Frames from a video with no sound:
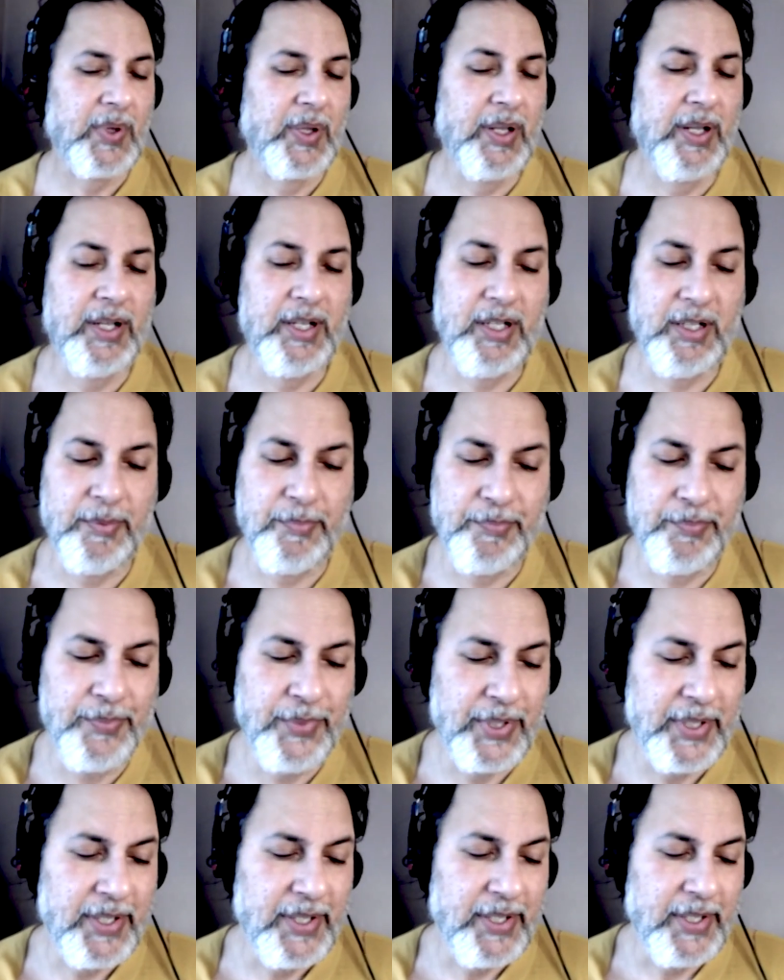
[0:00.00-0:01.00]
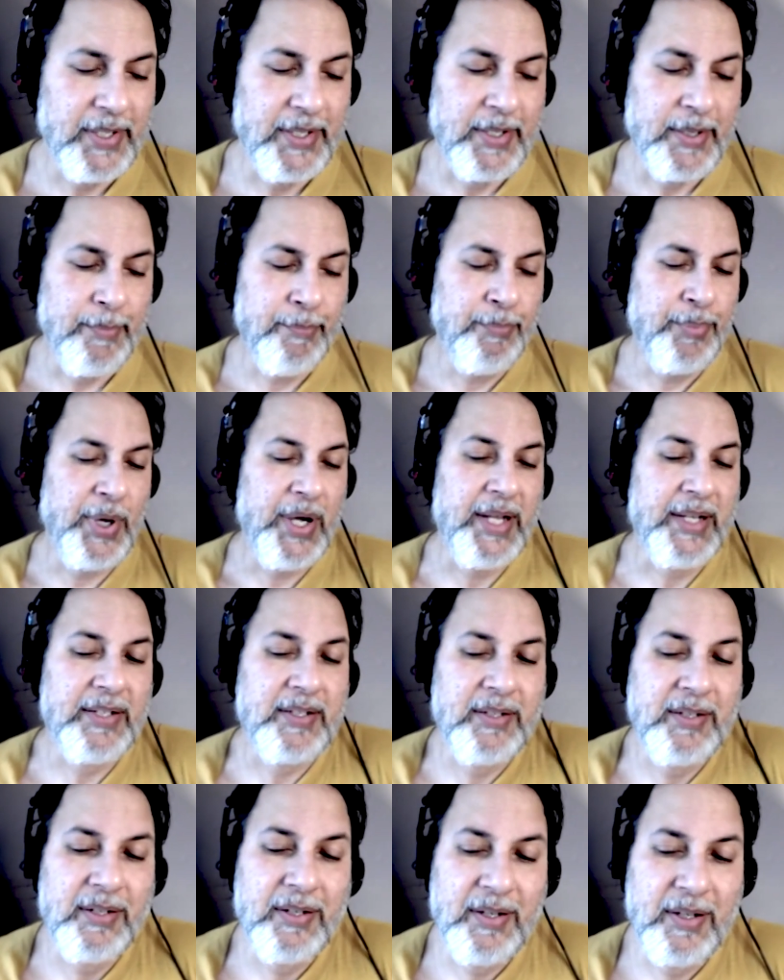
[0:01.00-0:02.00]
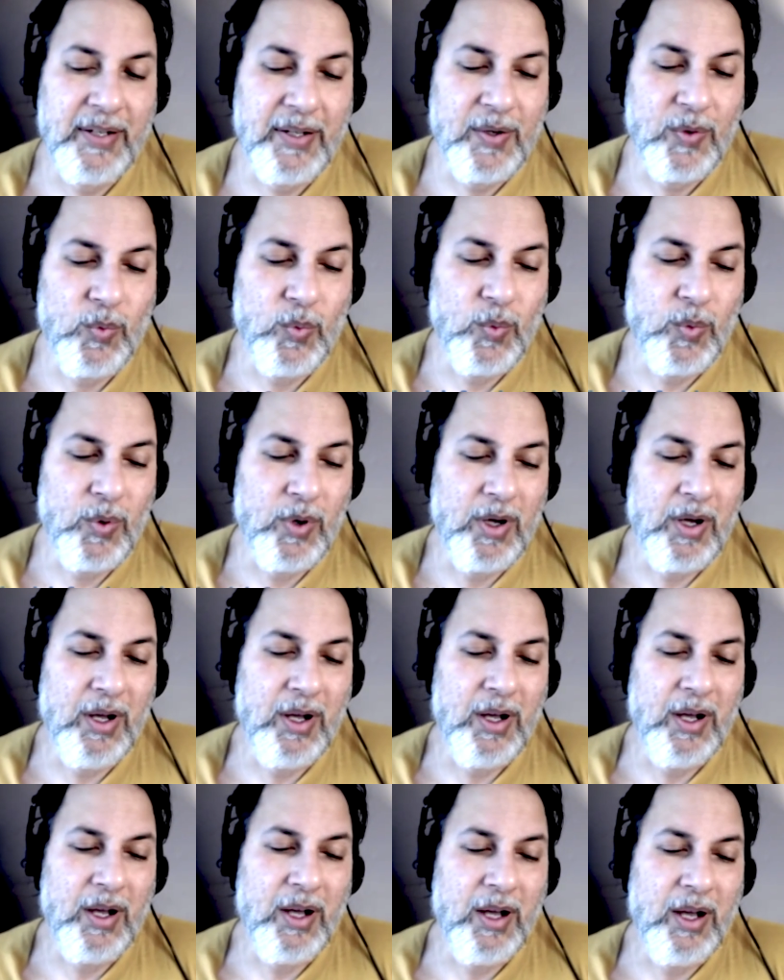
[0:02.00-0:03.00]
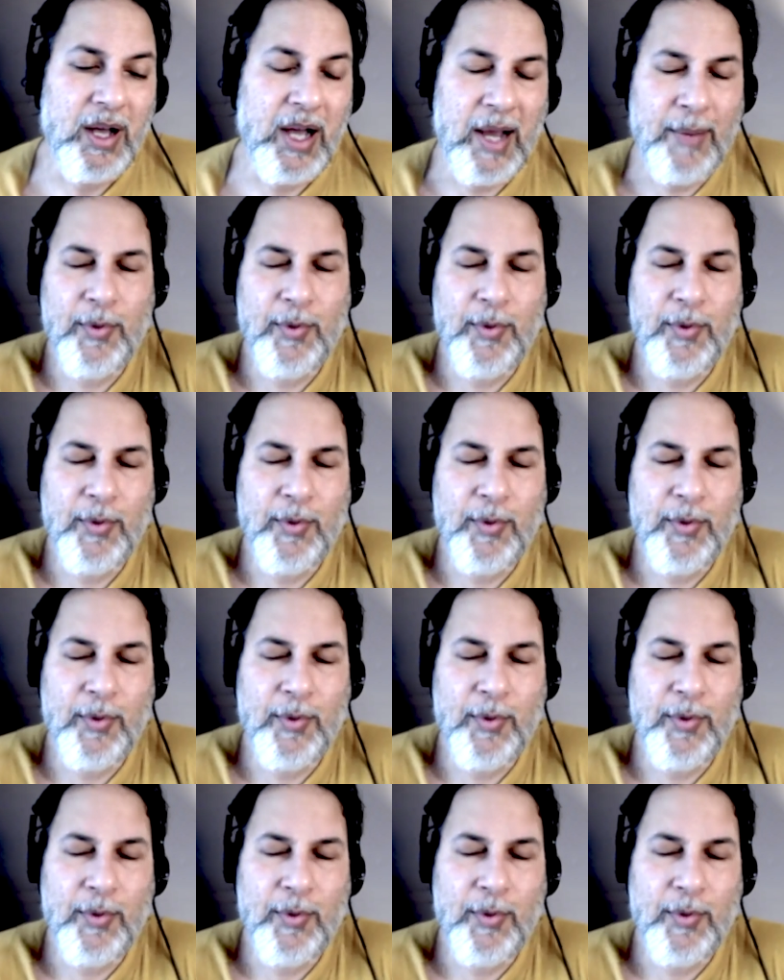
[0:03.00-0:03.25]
But I'm